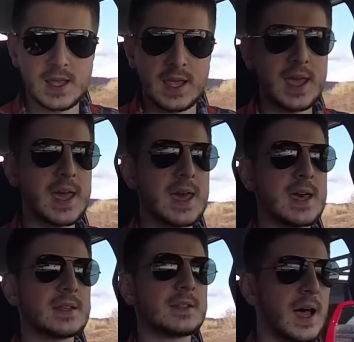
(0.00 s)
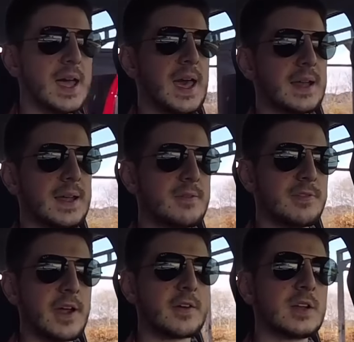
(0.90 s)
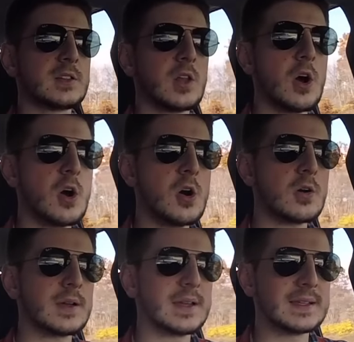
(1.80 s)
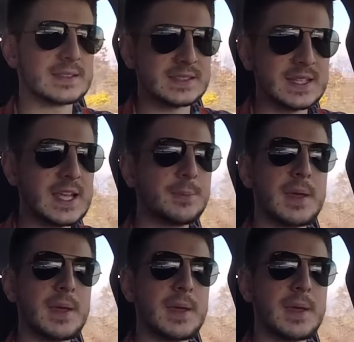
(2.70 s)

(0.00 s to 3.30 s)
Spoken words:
and I had a very long, steep,